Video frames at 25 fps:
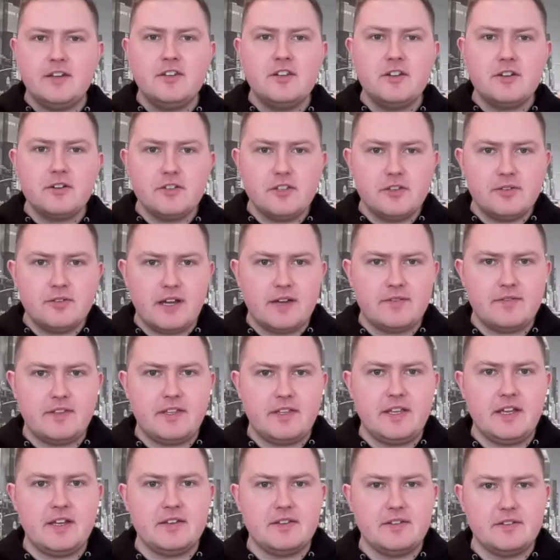note you have at
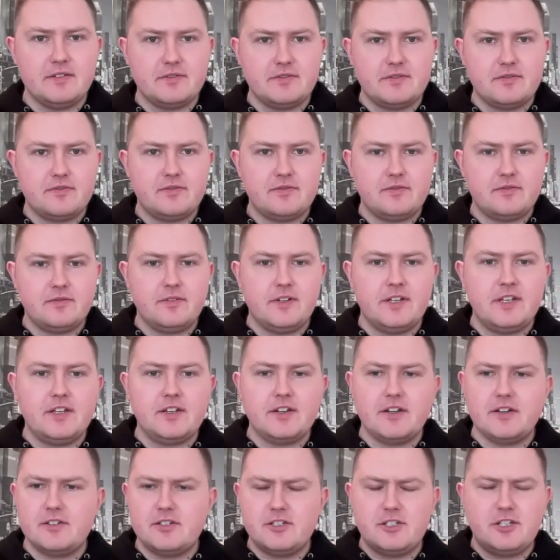the end of when you
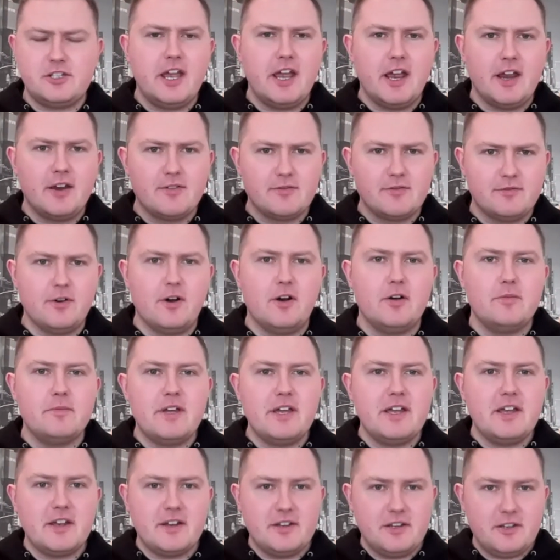go "Sing for
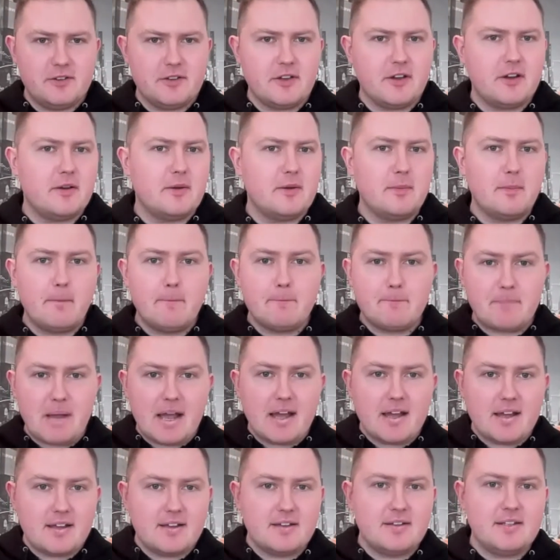me" and you go,
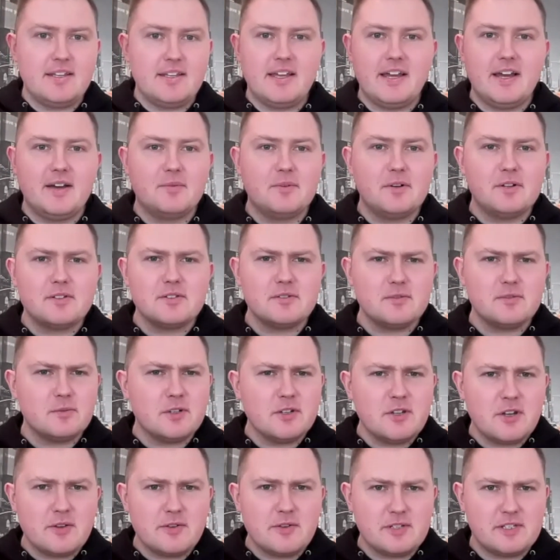yeah. What
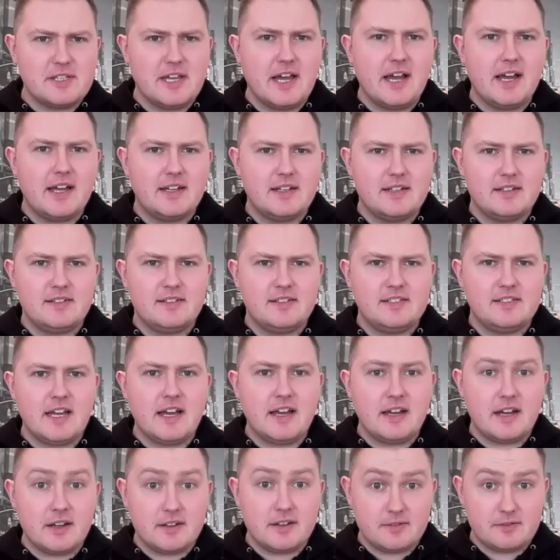note is that? Is that
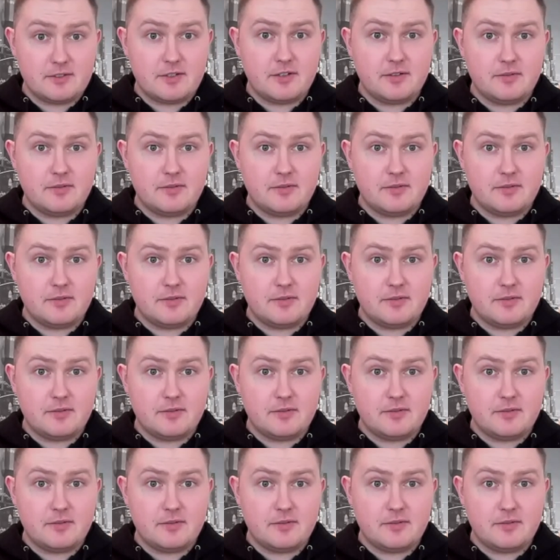a